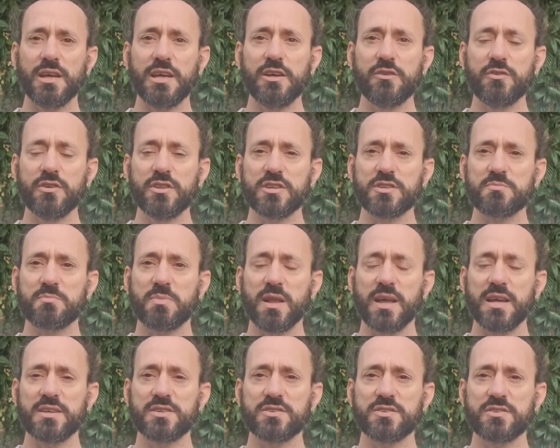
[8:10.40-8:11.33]
Here in this
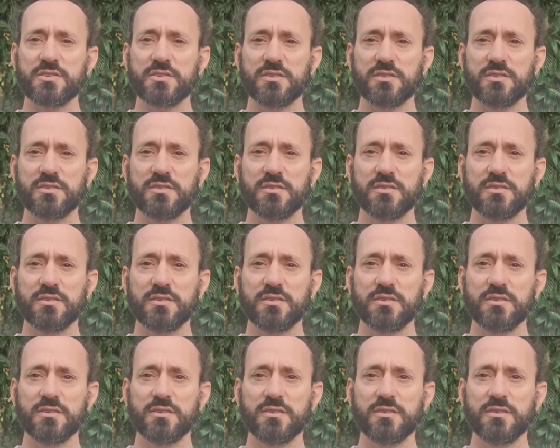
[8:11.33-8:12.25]
place
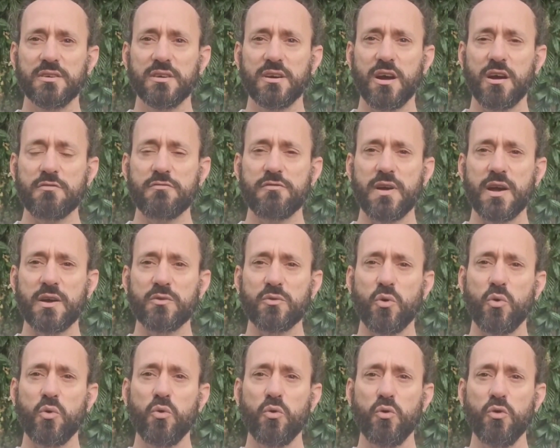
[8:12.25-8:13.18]
are found
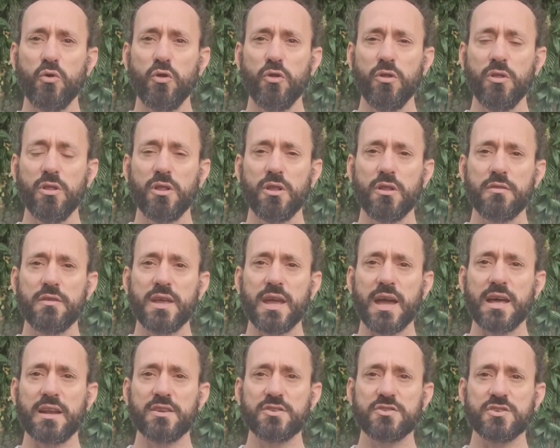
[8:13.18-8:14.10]
all the
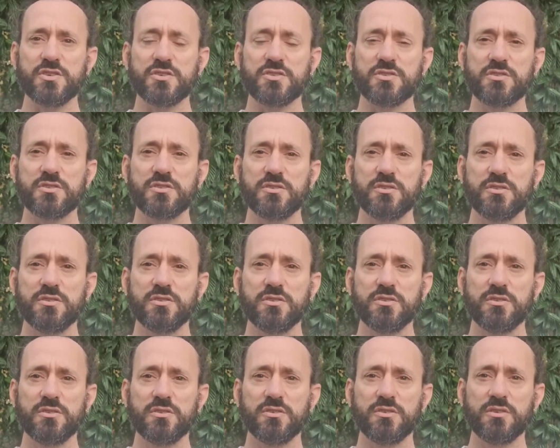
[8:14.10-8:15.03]
energies
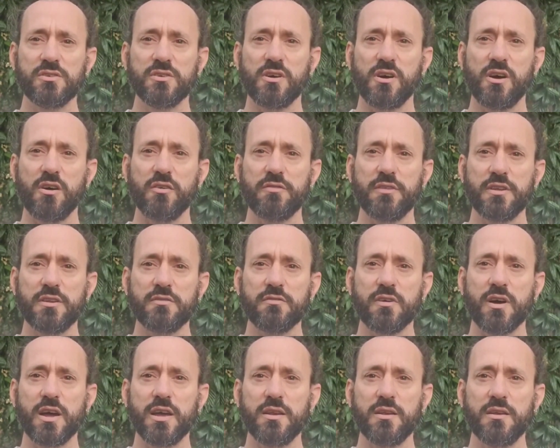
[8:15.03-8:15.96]
of the
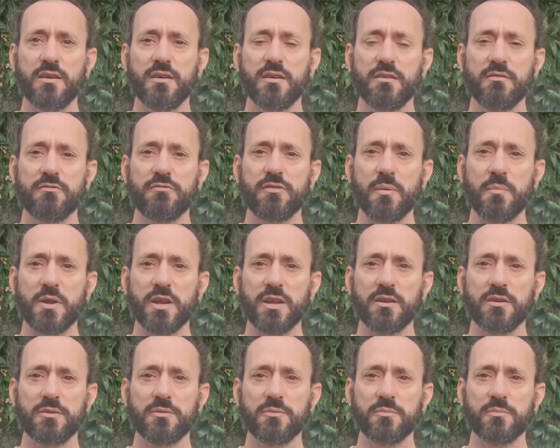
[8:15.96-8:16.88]
Divine
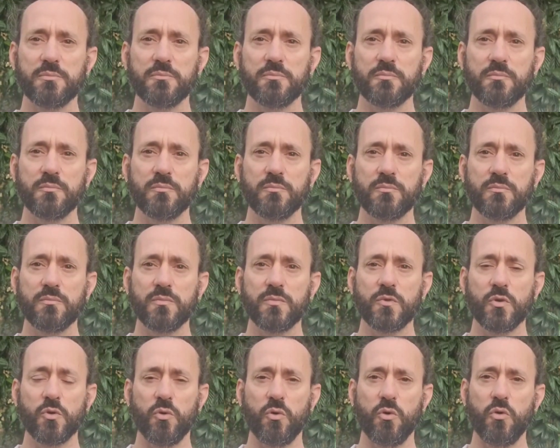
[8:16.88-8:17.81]
Feminine,
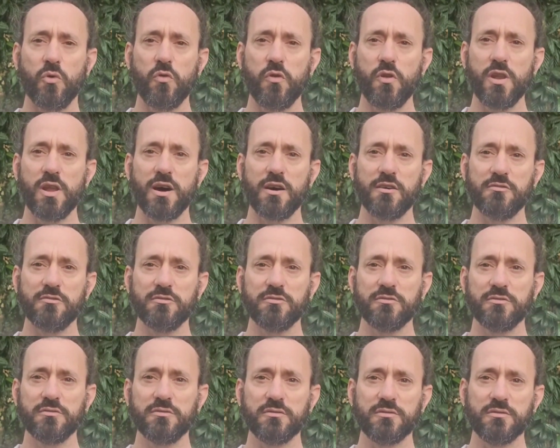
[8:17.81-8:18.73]
all the love,
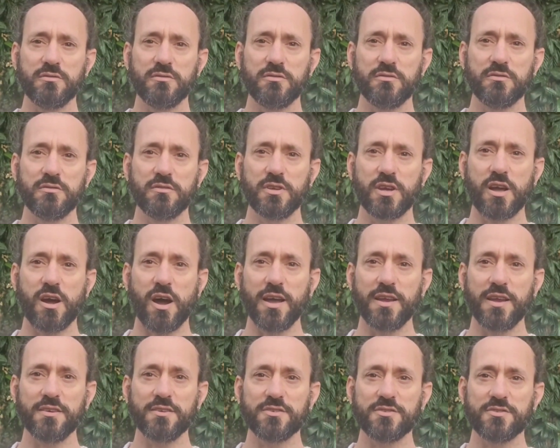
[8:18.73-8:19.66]
the
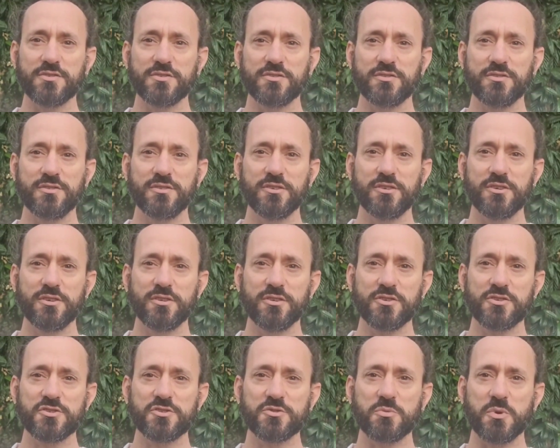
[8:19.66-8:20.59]
kindness,
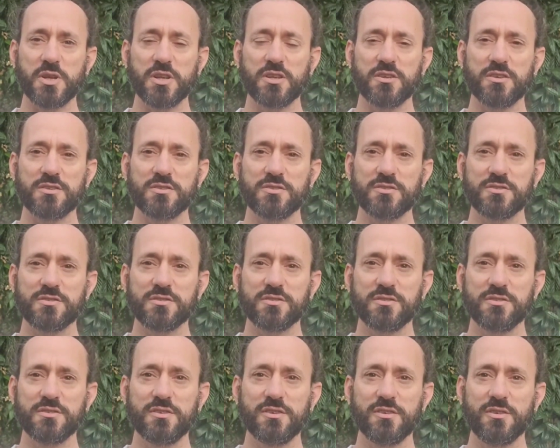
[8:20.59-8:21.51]
the sweetness,
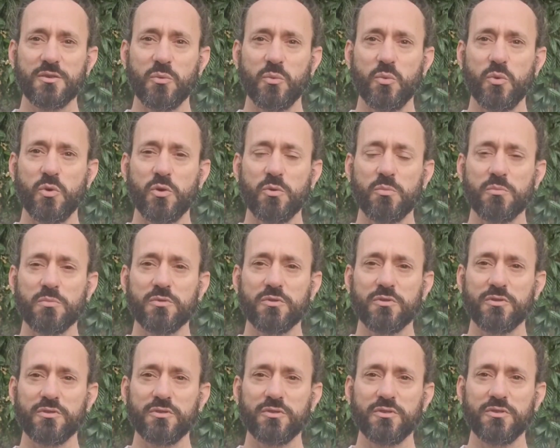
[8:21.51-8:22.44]
the
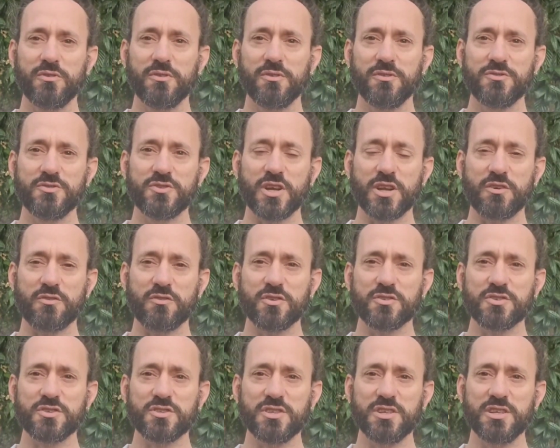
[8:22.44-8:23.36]
warmth,
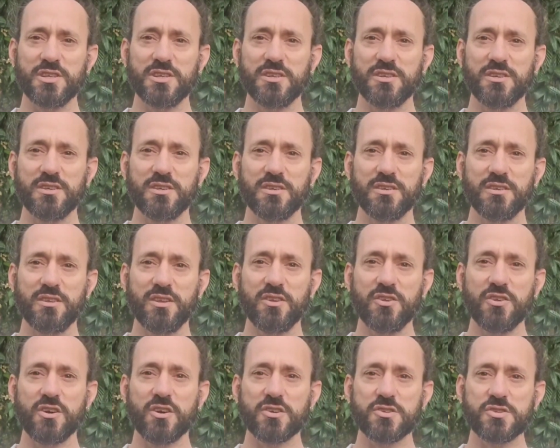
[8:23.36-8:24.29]
generosity,
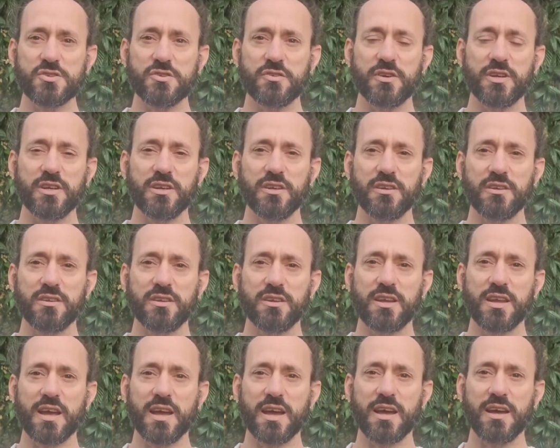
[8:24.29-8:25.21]
the nurturing,
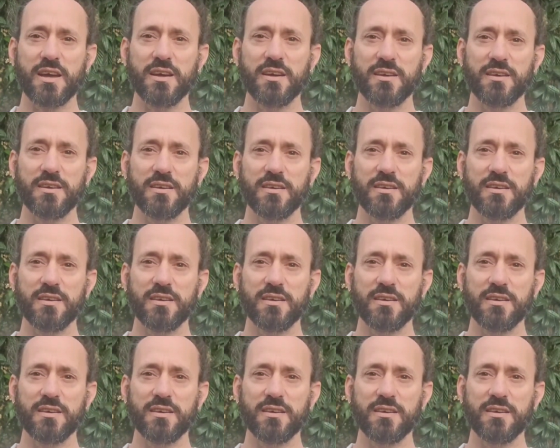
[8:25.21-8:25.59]
the care.